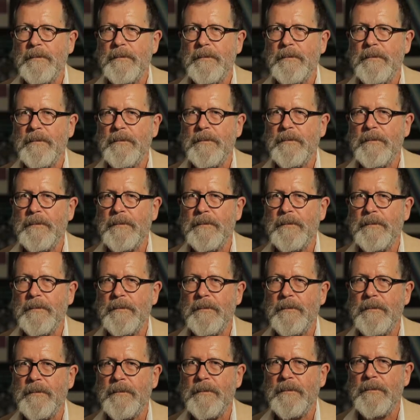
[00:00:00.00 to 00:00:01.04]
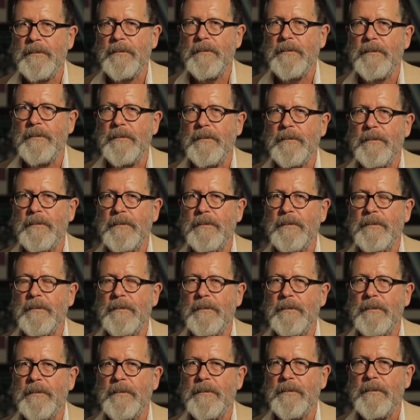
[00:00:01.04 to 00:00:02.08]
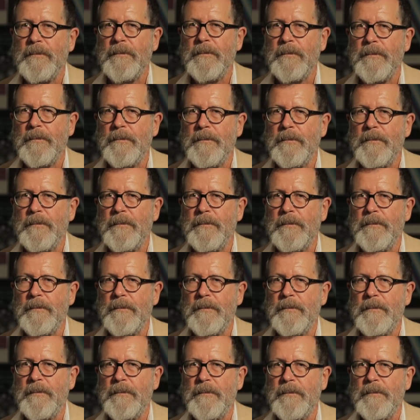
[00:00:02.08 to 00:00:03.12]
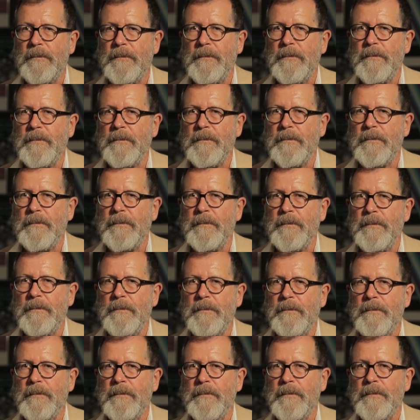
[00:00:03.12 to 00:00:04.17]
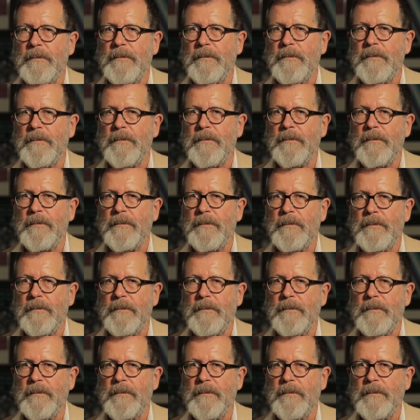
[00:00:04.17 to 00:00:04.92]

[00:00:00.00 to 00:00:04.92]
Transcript: (not speaking)